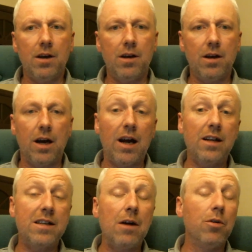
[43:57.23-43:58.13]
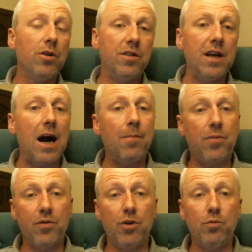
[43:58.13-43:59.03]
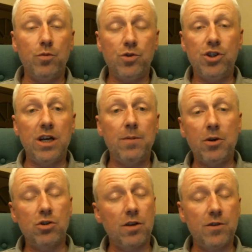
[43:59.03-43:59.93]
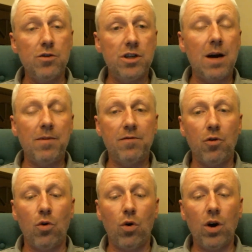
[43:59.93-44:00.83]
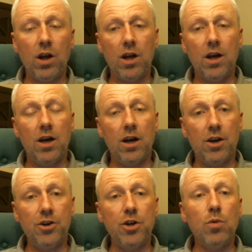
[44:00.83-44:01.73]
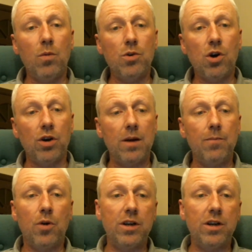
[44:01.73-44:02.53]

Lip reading: I downloaded the app through Sheer because I've used the app before and I knew what was on it, but